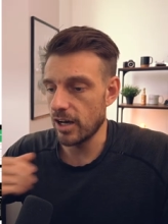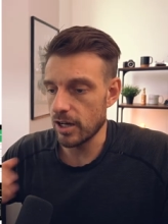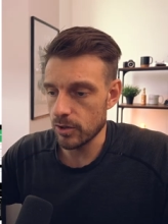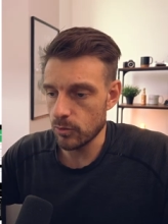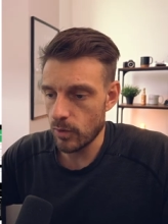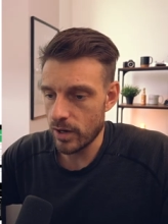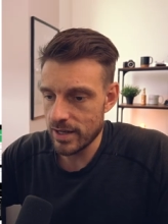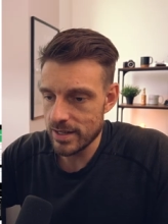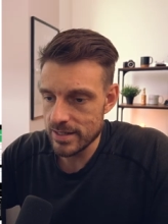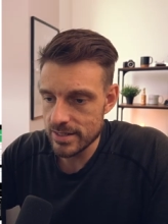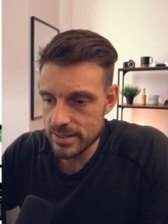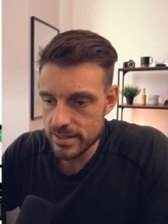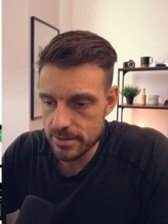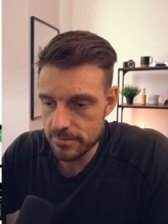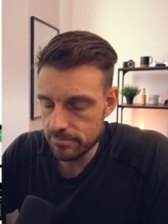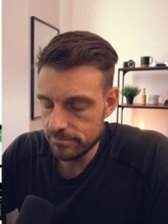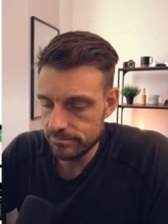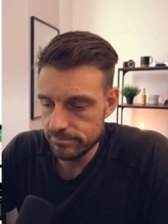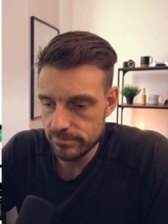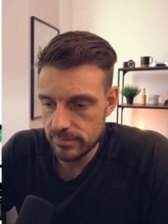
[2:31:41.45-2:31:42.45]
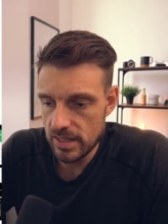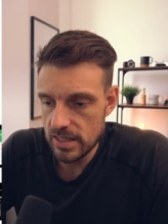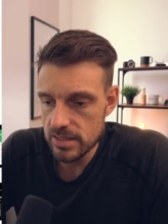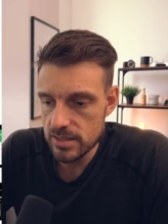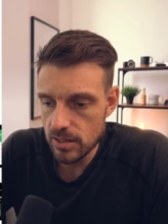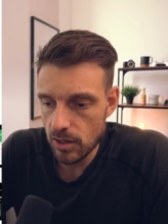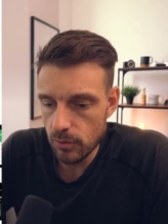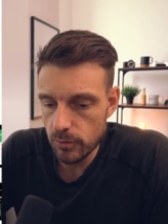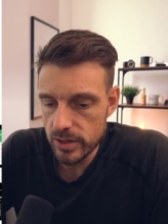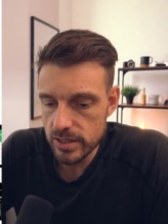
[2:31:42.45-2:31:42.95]
Otherwise,
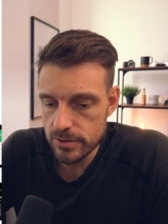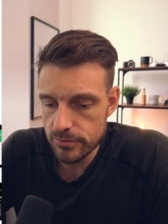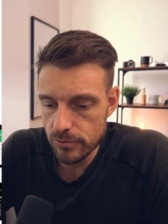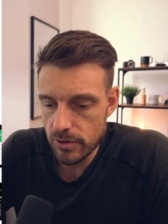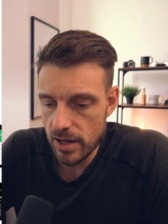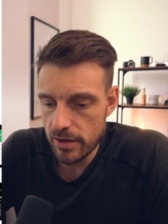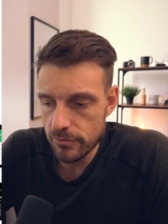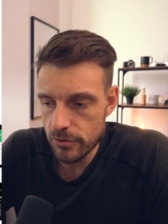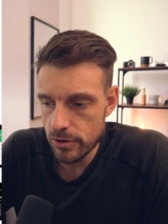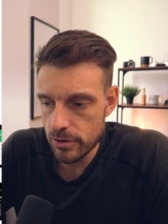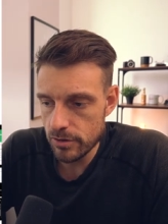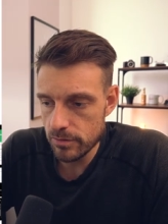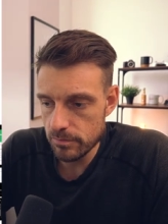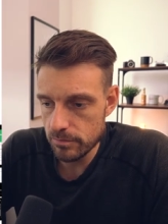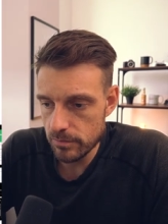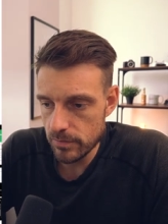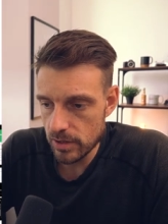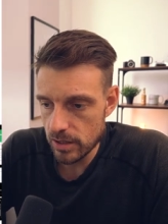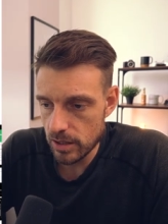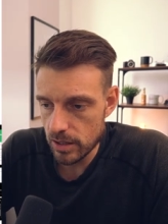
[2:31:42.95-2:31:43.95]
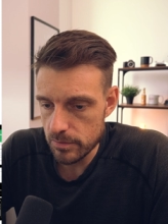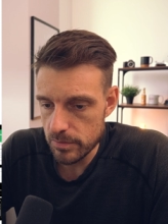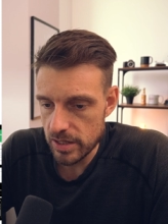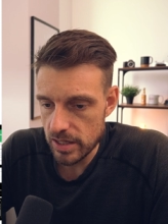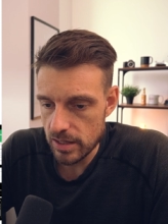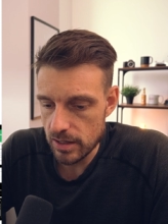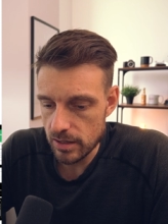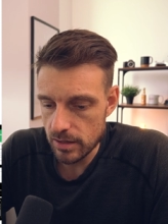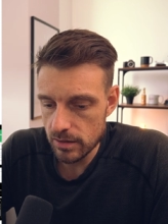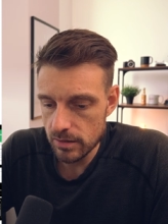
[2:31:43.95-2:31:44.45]
it's always forever gonna
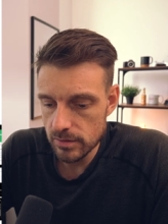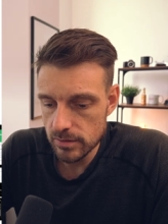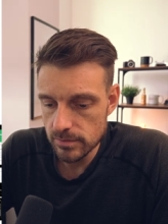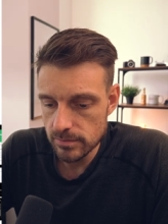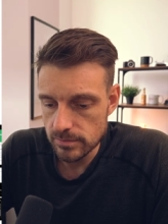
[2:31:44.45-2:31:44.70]
be